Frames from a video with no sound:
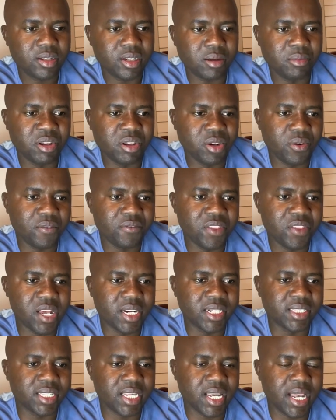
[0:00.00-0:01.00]
Let me know if
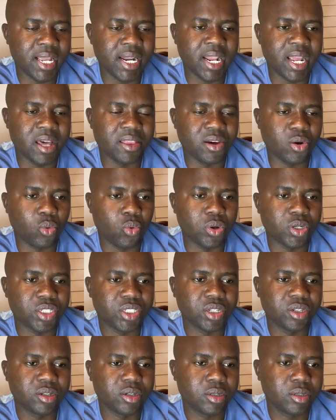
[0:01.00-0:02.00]
there is any other
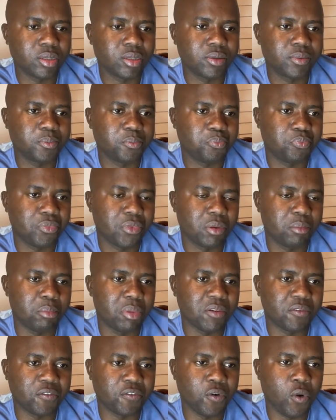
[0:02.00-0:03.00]
question
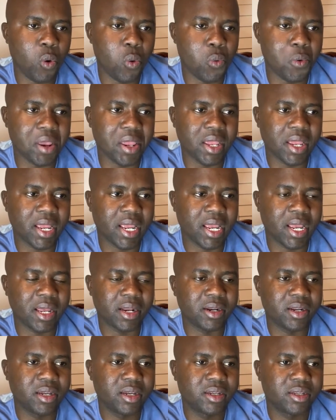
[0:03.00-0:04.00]
before we
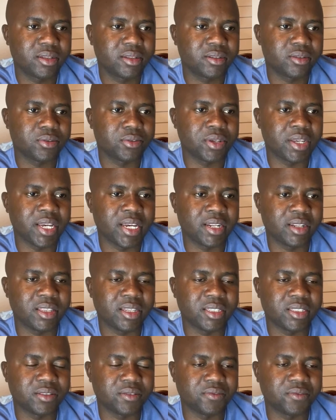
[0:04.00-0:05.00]
end
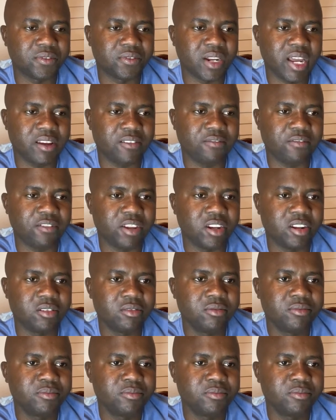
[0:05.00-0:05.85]
this live video.